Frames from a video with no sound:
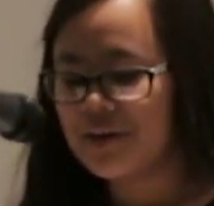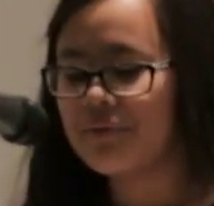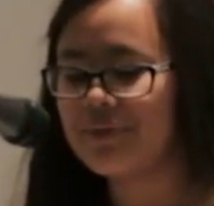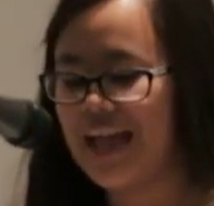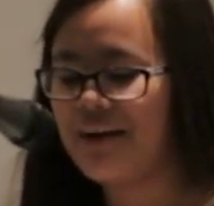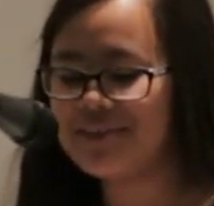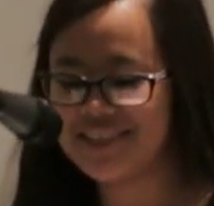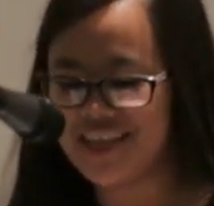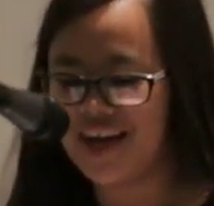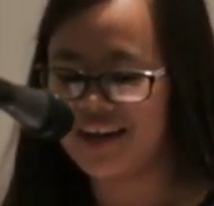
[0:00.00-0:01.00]
When I
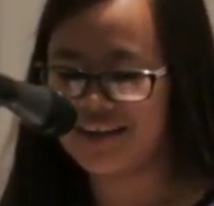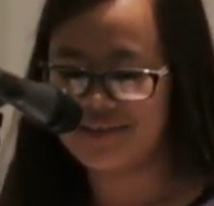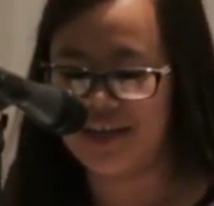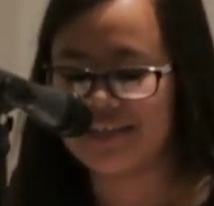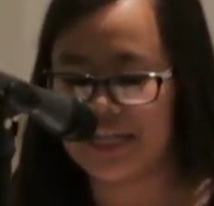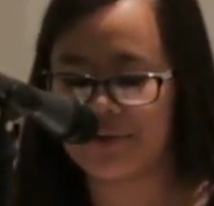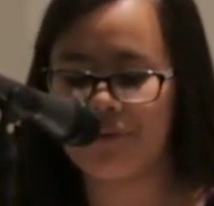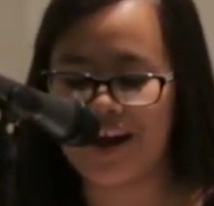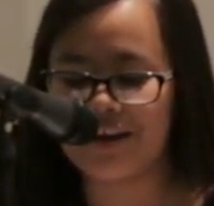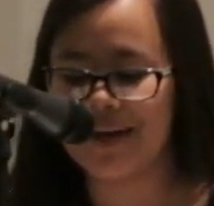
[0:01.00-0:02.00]
was young, not yet
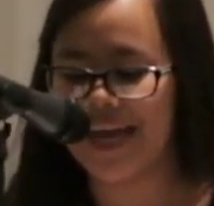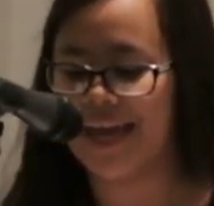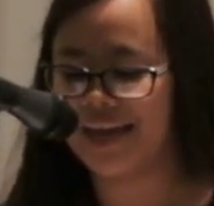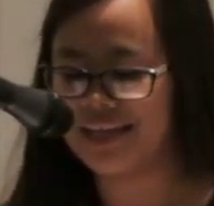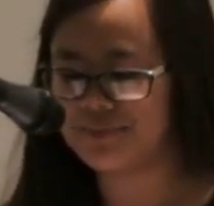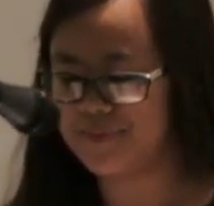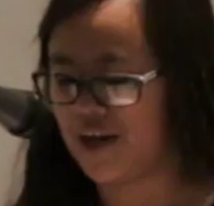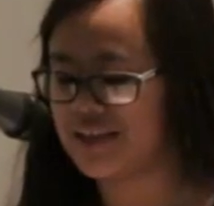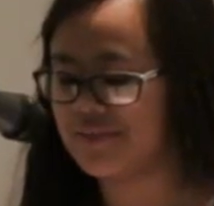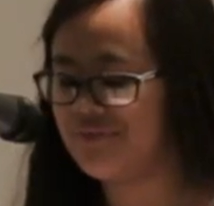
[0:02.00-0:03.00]
aware of my age
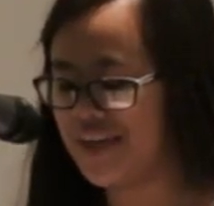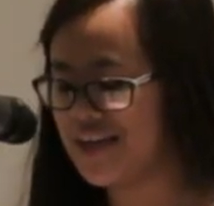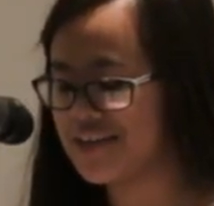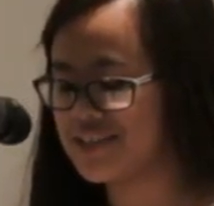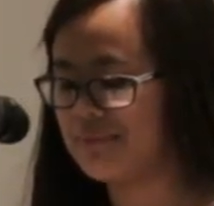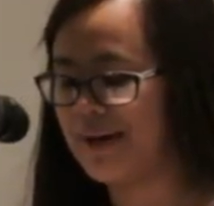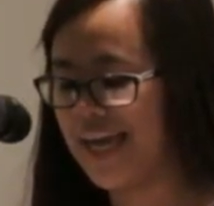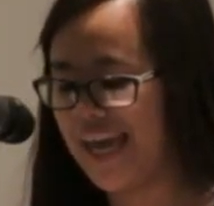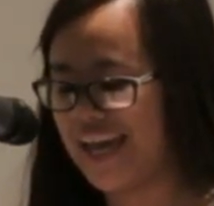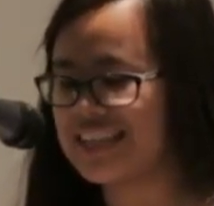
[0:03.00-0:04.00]
beyond the fingers on my
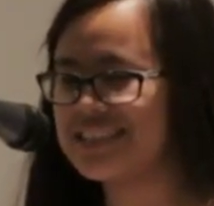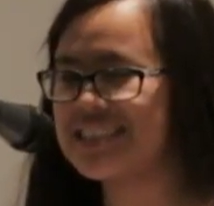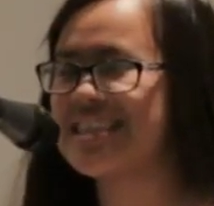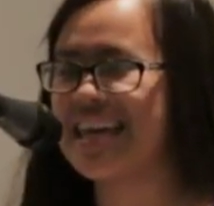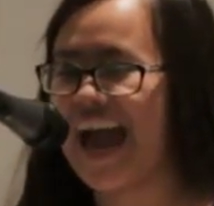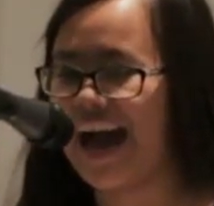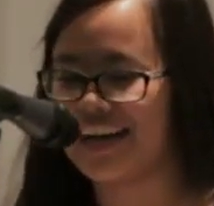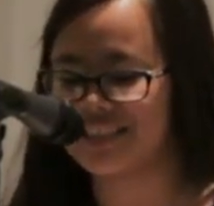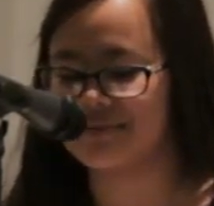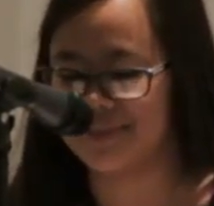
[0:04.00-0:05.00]
hands, they
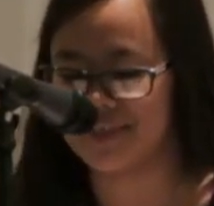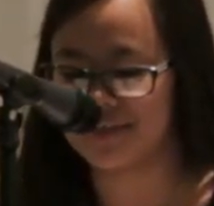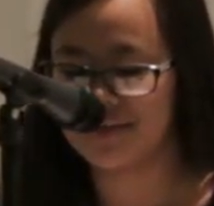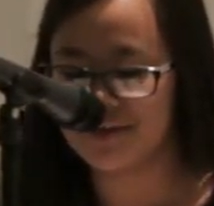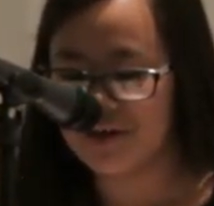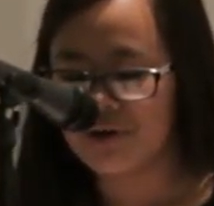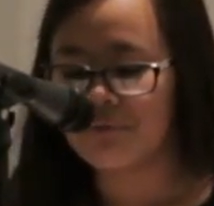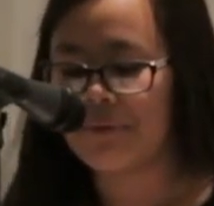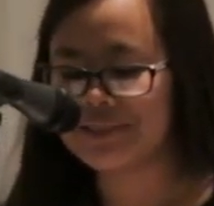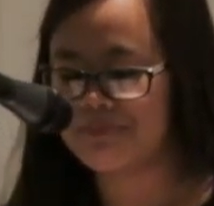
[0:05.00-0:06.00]
asked me,
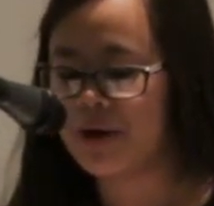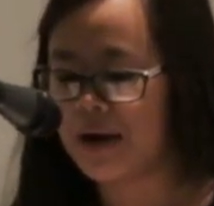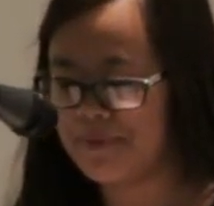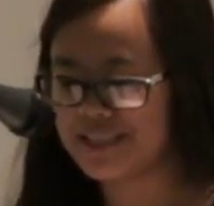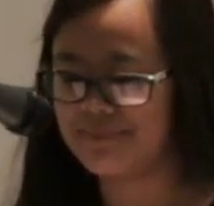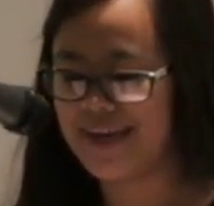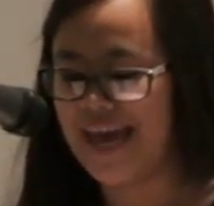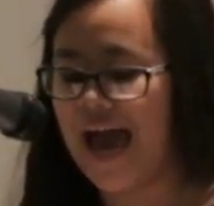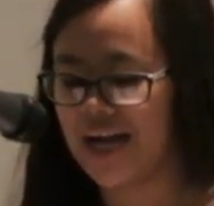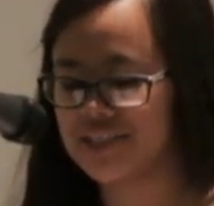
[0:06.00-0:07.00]
what was the purpose of my
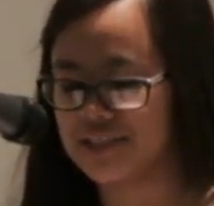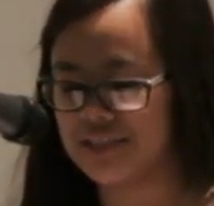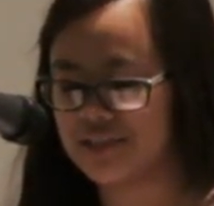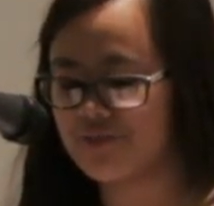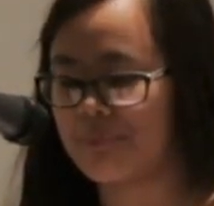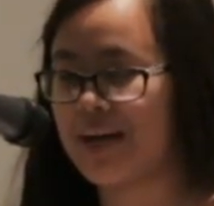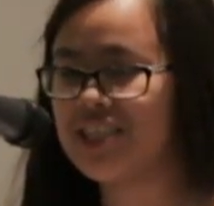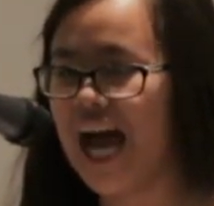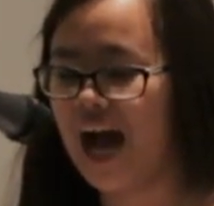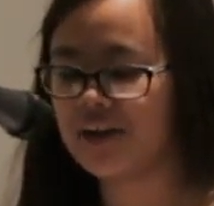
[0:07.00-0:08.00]
actions, for my
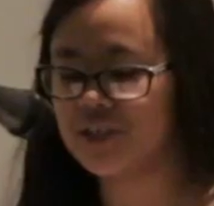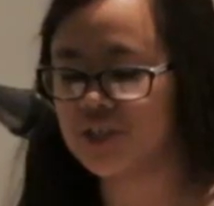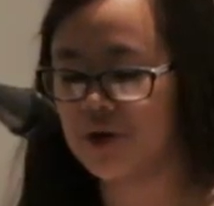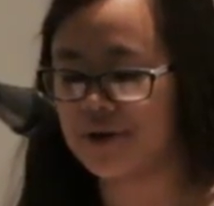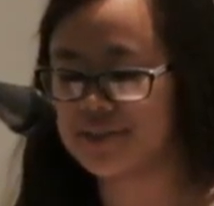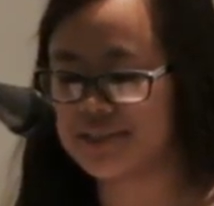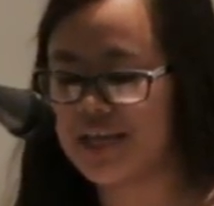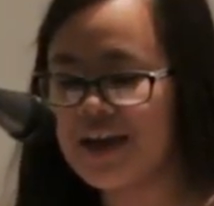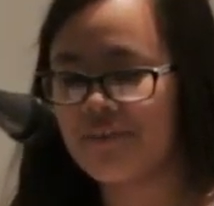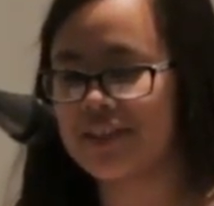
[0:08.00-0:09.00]
childish choices,
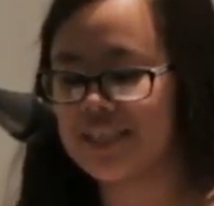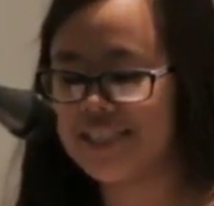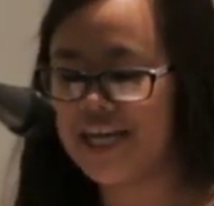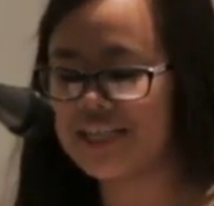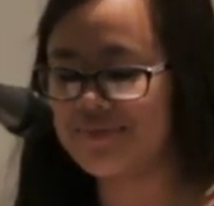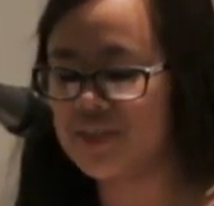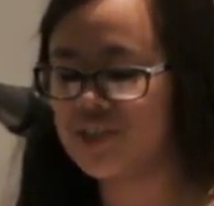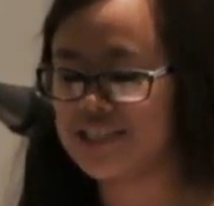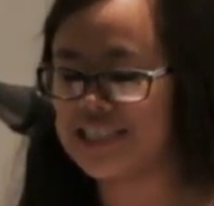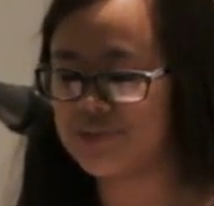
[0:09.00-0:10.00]
for the tears of
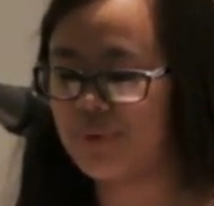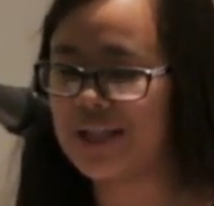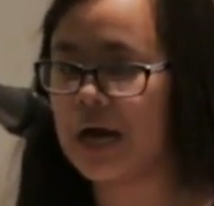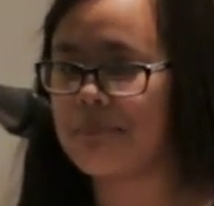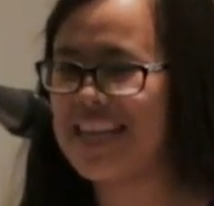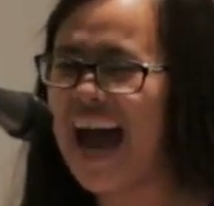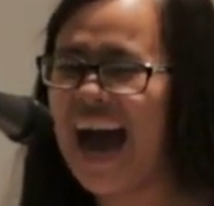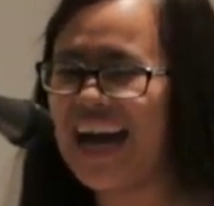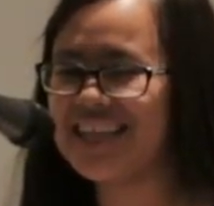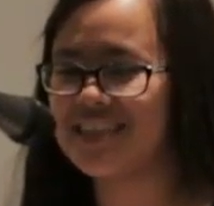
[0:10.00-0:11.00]
injustice welling up in
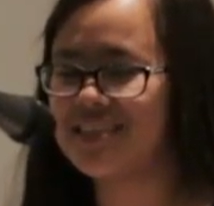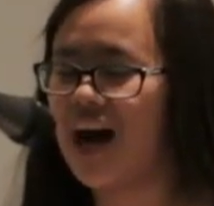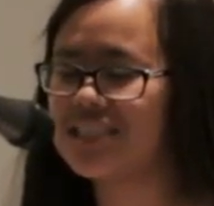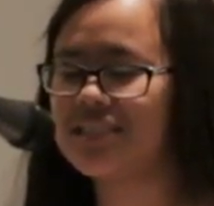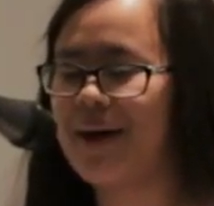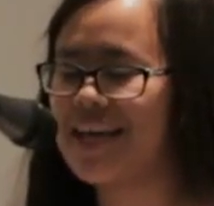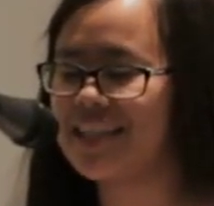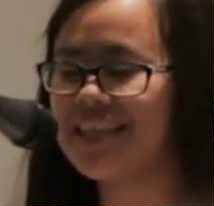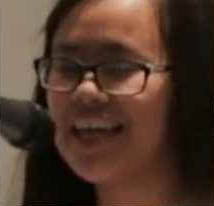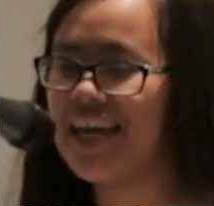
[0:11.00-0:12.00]
eyes and touched by
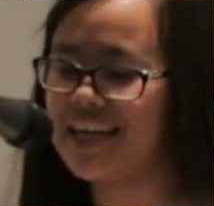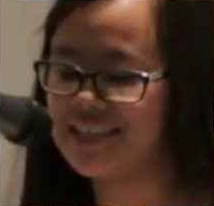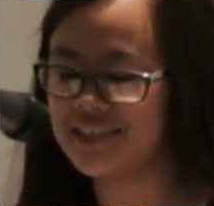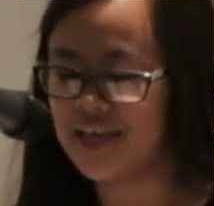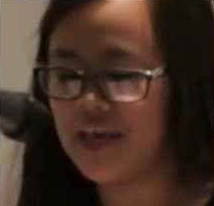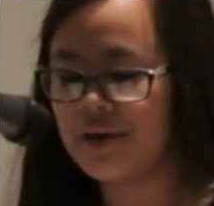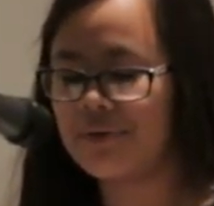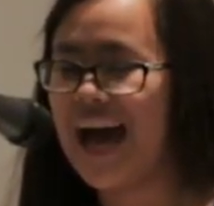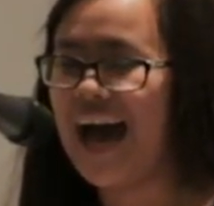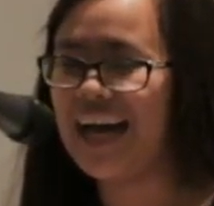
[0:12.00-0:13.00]
the years
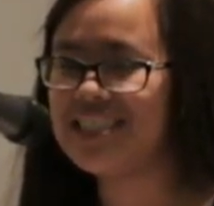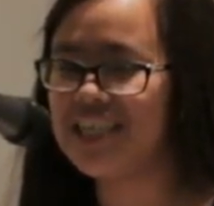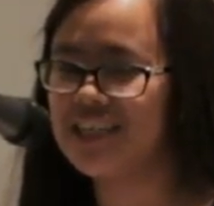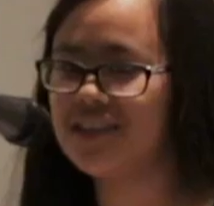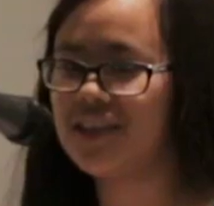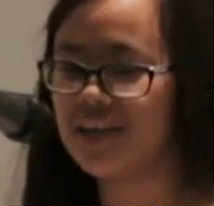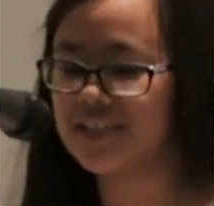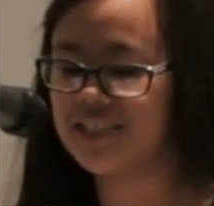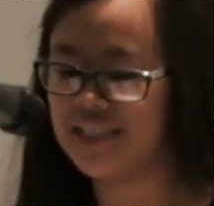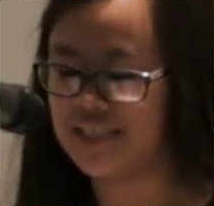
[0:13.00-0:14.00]
when I turned
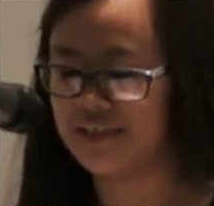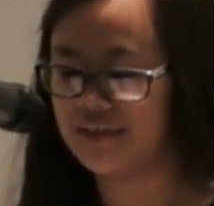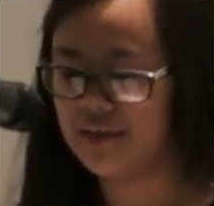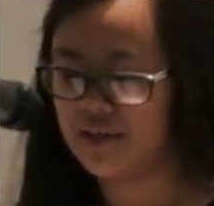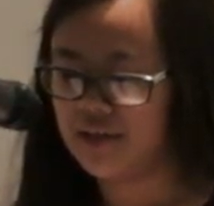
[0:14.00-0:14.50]
13,